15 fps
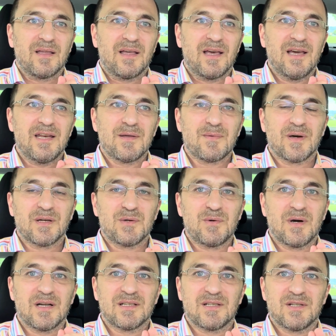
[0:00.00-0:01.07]
anyone who
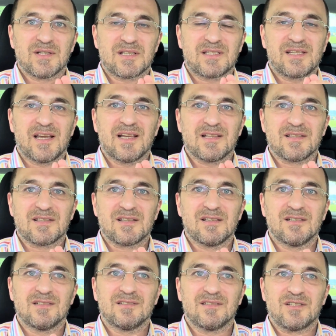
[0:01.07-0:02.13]
understands
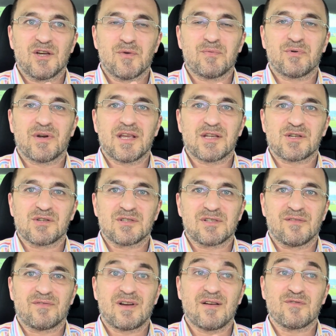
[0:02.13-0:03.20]
the operations
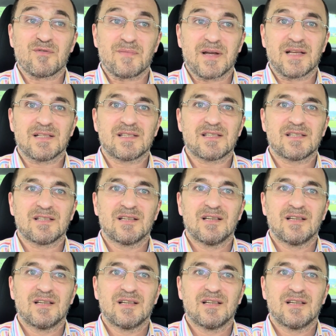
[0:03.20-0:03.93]
of governments